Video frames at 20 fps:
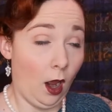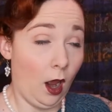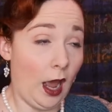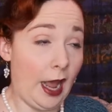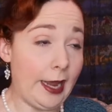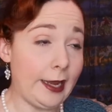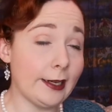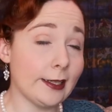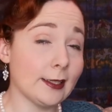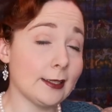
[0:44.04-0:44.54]

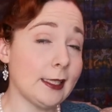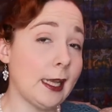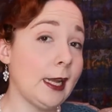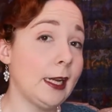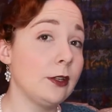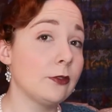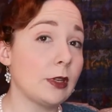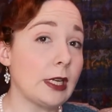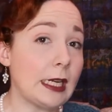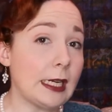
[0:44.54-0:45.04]
I can
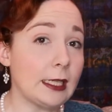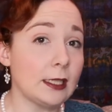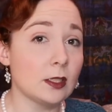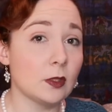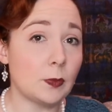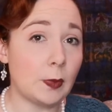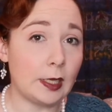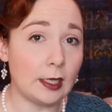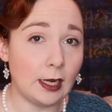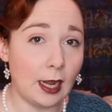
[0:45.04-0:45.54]
assign readings,
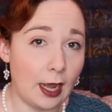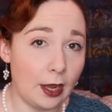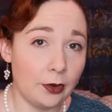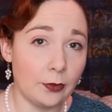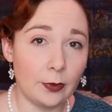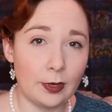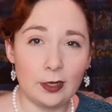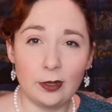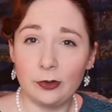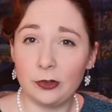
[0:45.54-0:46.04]
but how
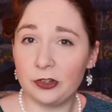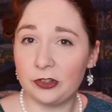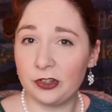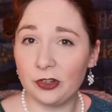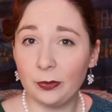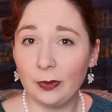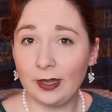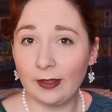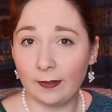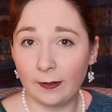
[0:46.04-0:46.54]
do I know you're
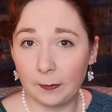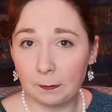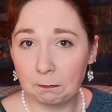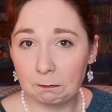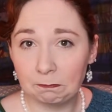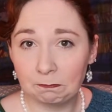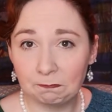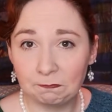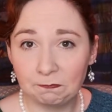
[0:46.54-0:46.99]
doing them?